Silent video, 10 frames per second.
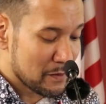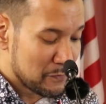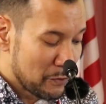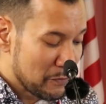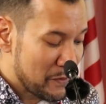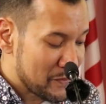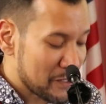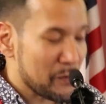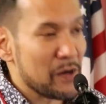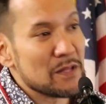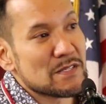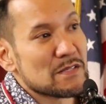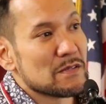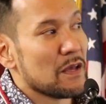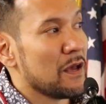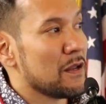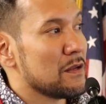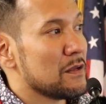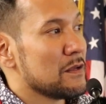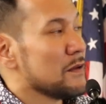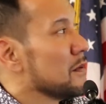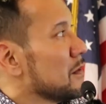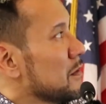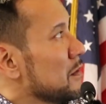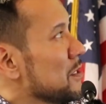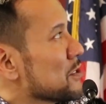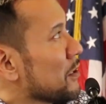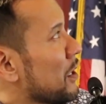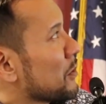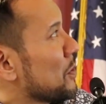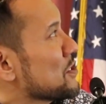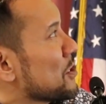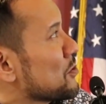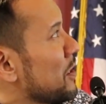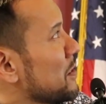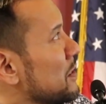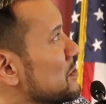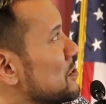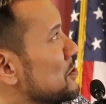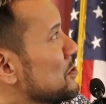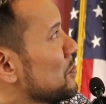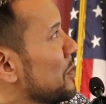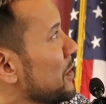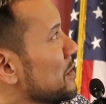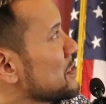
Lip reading: Full faith and credit, and these are a lot of words, I'll try to break it